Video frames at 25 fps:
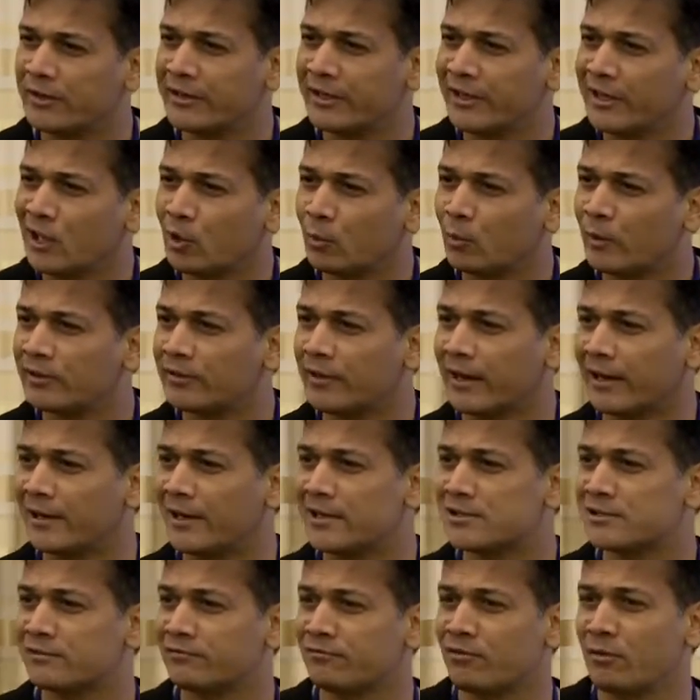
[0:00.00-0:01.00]
We're dealing with,
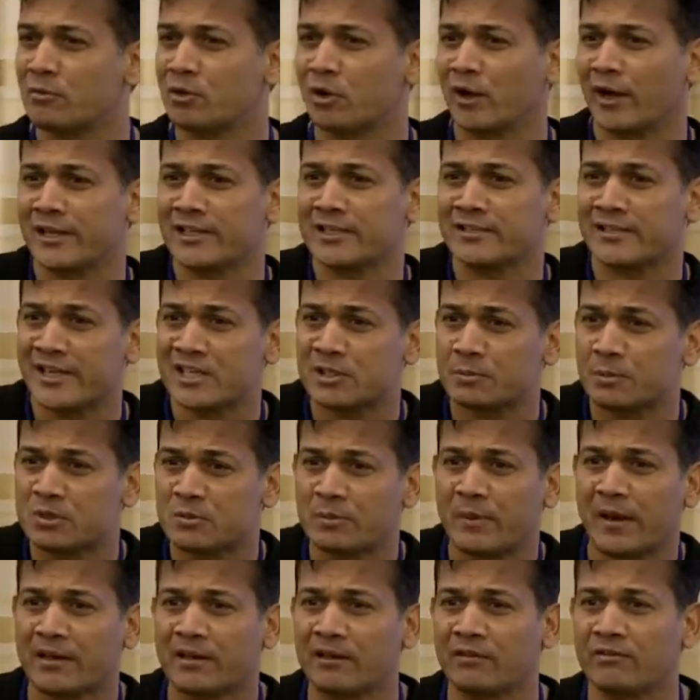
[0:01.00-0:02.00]
at least from the United States
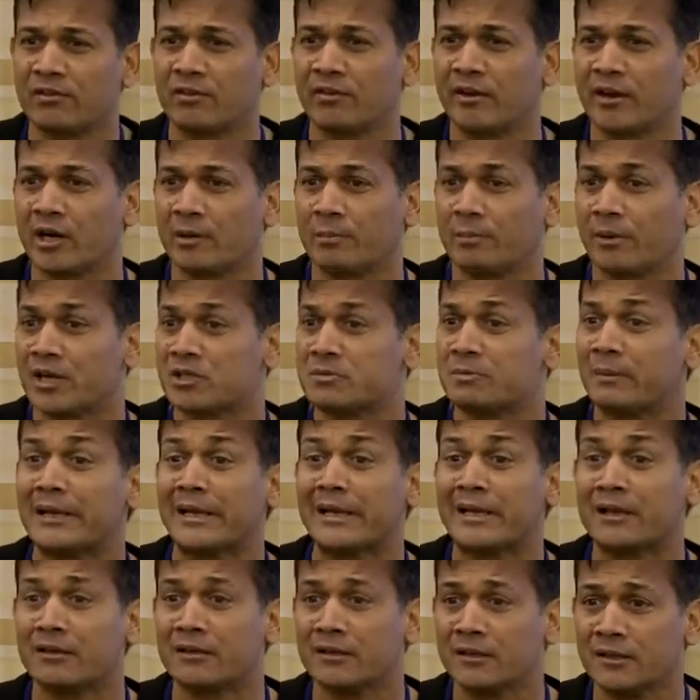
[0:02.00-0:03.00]
perspective, 300 plus
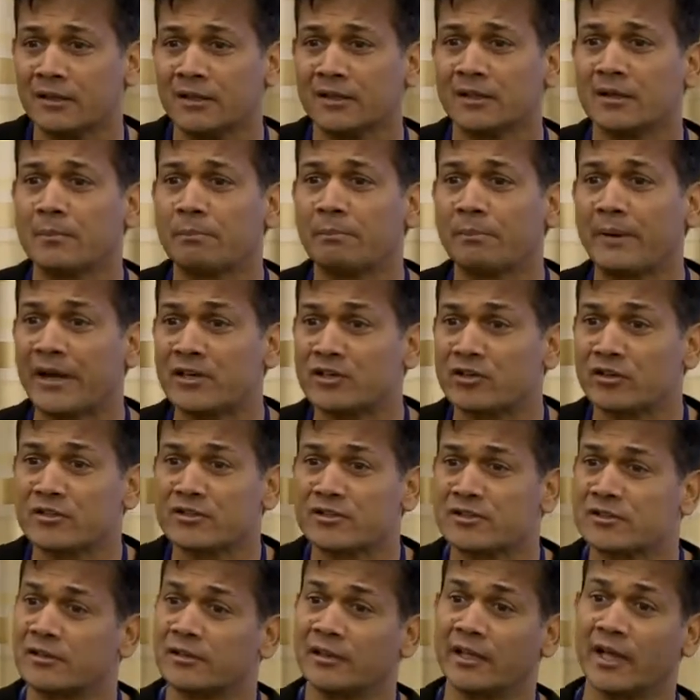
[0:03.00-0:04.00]
million
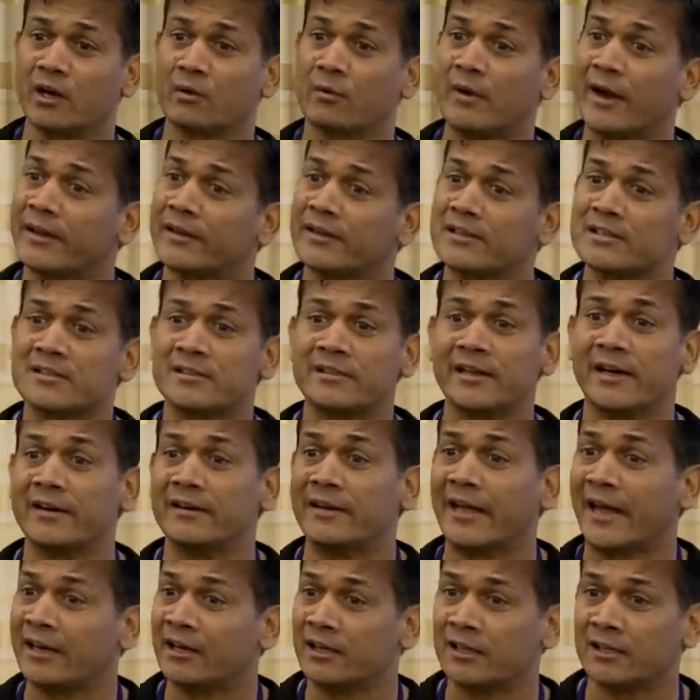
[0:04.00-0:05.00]
patients, their records,
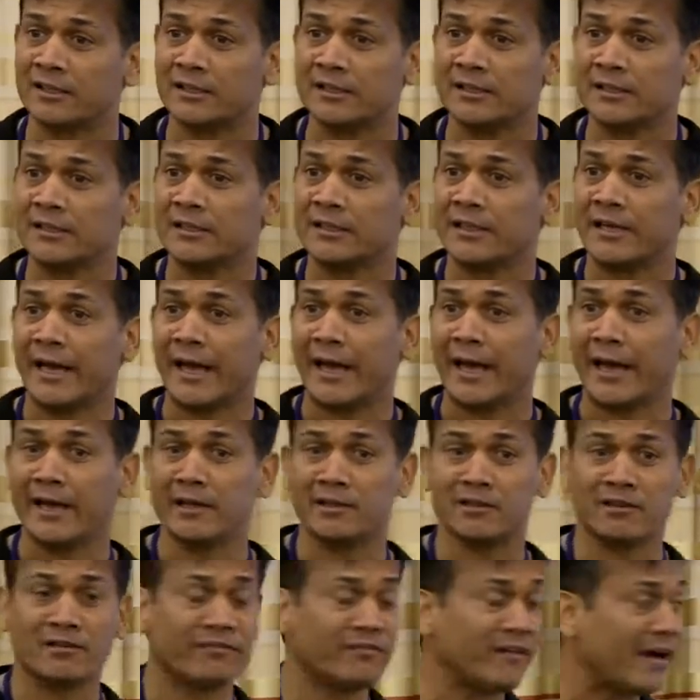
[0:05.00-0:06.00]
their data,
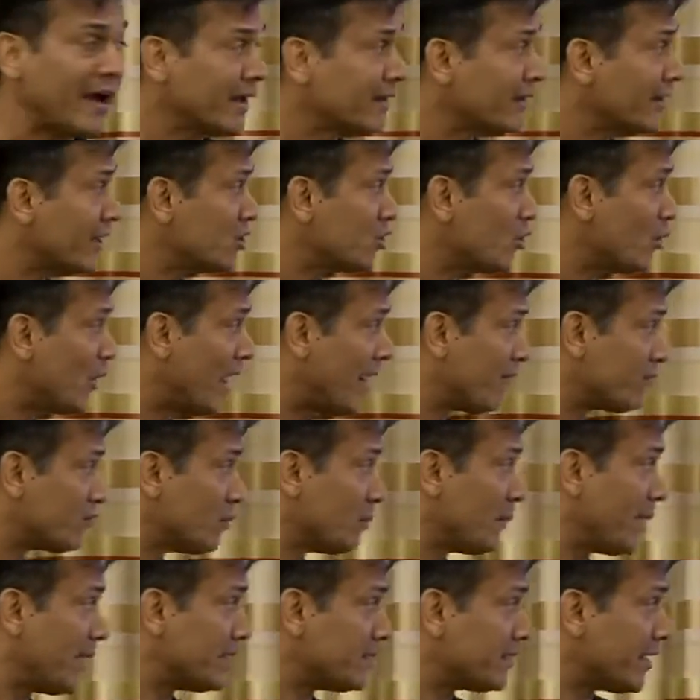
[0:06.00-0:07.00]
and the fact that you
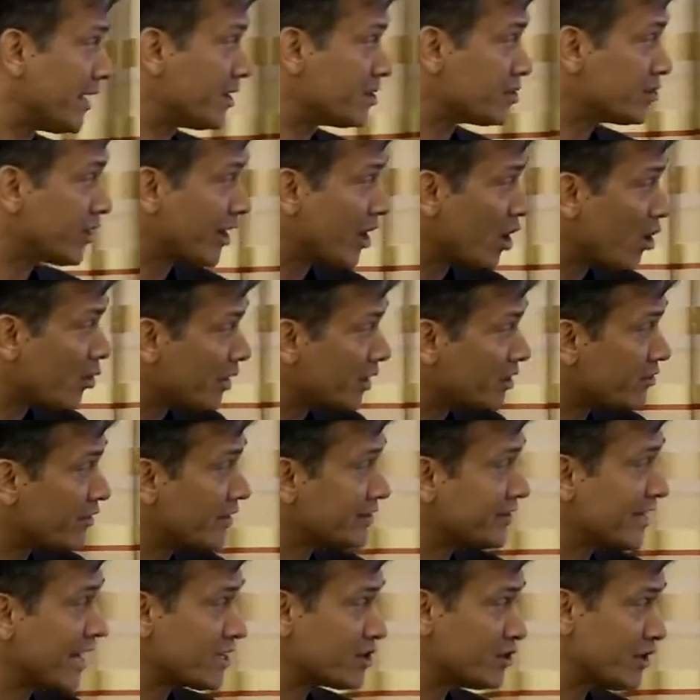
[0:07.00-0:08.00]
have to maintain security,
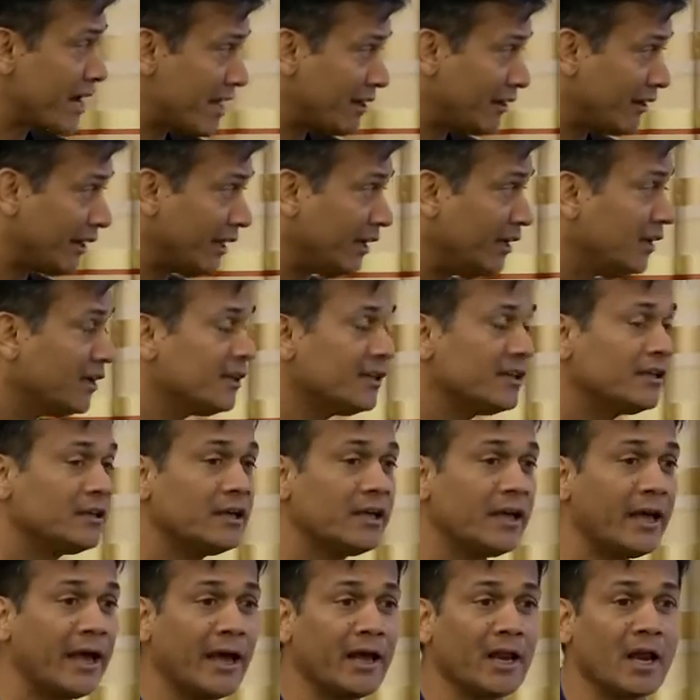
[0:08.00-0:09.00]
transactionality,
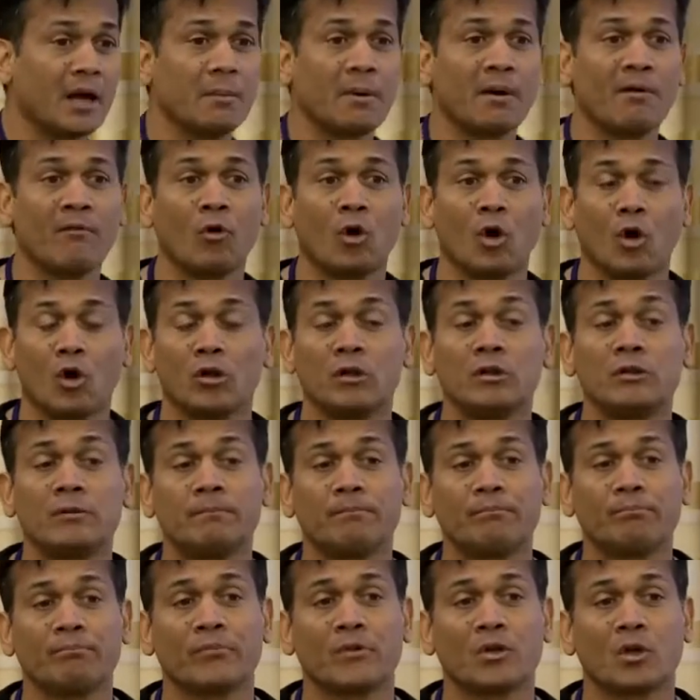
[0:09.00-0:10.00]
and above
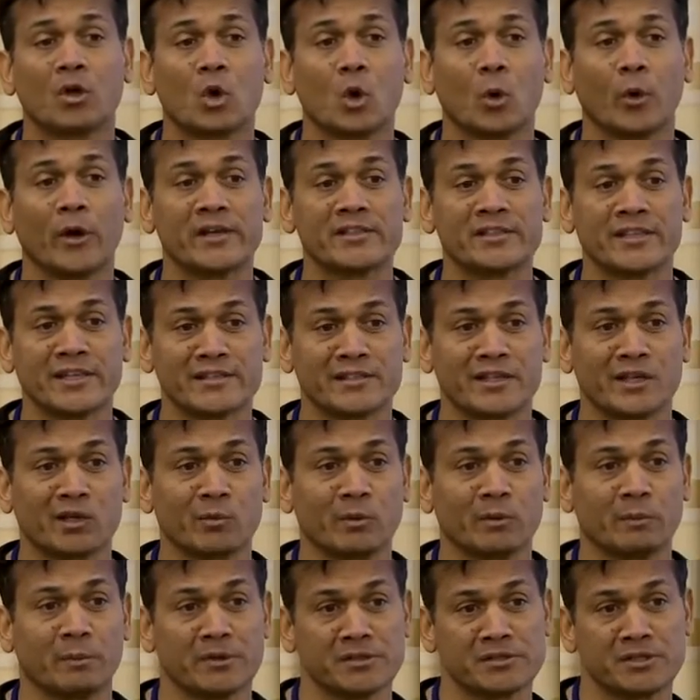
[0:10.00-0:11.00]
all,
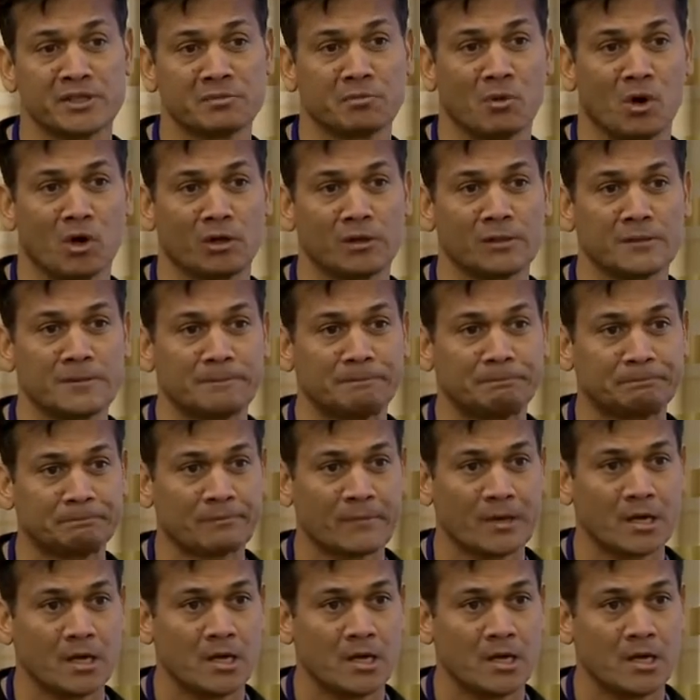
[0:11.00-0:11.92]
coexisting with business models.